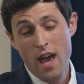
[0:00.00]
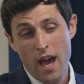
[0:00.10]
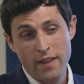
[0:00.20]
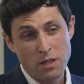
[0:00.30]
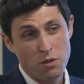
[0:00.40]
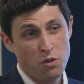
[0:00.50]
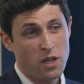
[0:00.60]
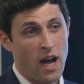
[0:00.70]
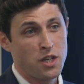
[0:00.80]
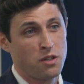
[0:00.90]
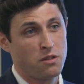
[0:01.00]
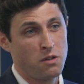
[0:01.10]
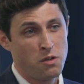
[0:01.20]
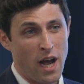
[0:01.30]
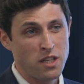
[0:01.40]
And that's what you guys
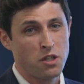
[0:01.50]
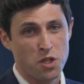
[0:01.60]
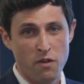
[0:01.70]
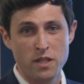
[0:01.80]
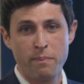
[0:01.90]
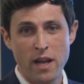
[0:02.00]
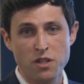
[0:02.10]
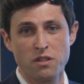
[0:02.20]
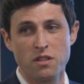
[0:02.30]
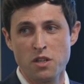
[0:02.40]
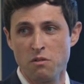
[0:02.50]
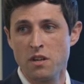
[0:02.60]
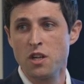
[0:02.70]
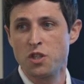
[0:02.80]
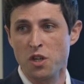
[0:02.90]
deserve as patients, that your
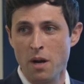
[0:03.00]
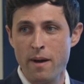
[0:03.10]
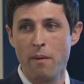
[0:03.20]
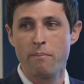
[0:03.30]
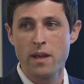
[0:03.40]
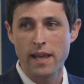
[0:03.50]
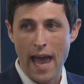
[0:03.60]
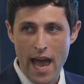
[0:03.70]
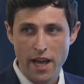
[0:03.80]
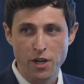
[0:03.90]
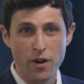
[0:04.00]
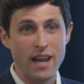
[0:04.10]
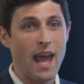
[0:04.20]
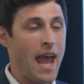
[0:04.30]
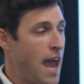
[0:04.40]
knees should come out being
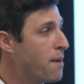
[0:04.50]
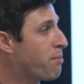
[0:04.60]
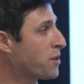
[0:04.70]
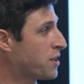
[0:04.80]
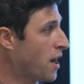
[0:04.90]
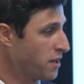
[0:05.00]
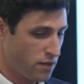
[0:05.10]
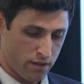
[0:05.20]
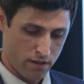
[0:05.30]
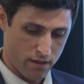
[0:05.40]
accurate and precise.